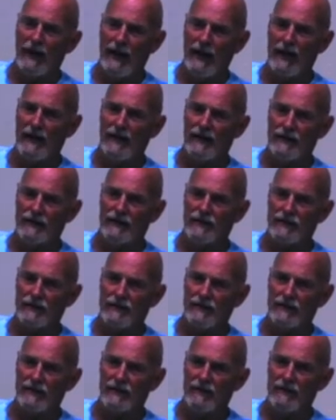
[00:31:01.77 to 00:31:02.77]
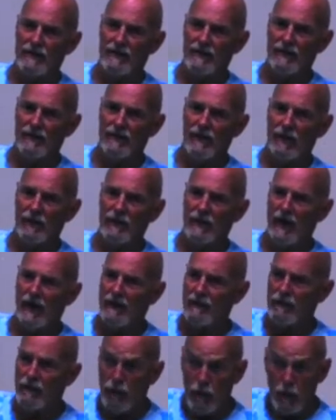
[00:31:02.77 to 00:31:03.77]
haze, okay?
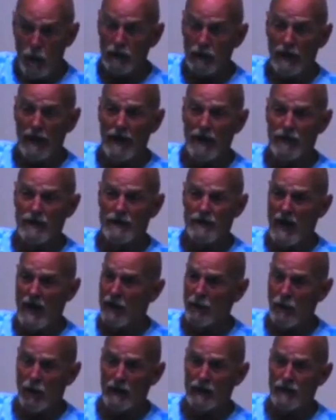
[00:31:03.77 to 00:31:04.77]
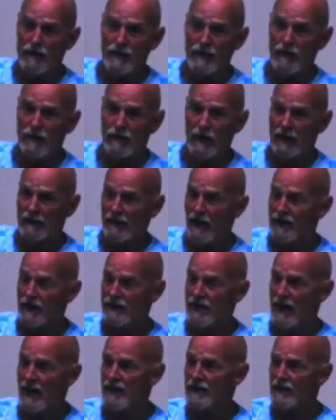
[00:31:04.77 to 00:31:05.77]
4 layers, not 1 or 2 like Los
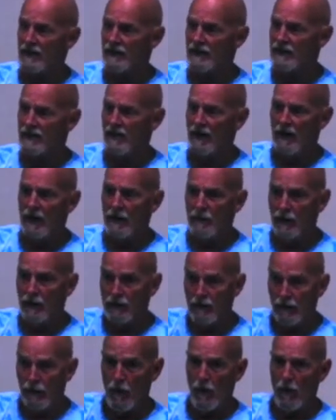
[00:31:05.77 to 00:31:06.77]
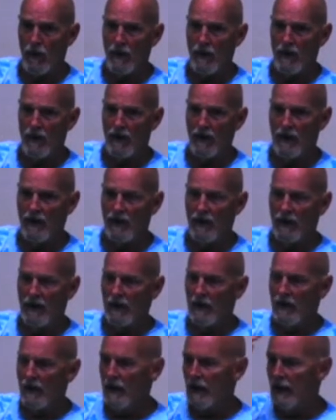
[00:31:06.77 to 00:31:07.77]
Angeles, but 4.
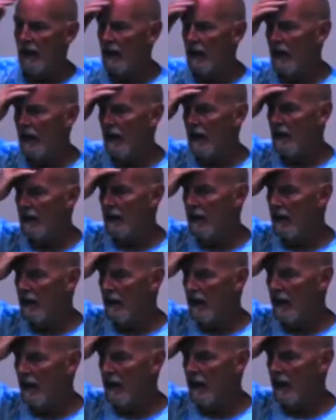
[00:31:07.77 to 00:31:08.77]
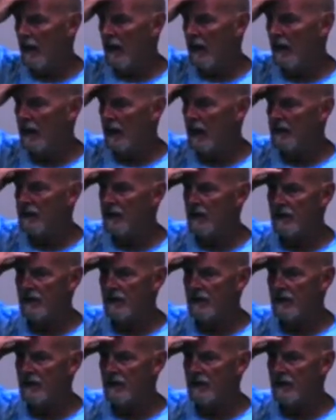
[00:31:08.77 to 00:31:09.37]
And I